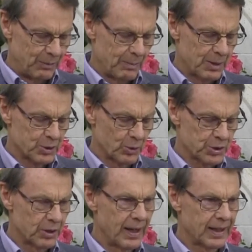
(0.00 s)
We must
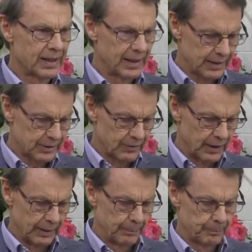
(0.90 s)
also act
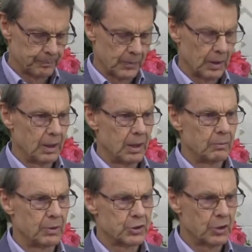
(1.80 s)
collectively.
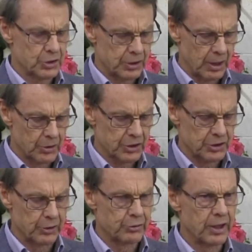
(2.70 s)
Research tells us
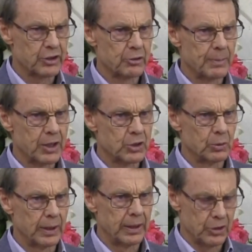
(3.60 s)
that transformational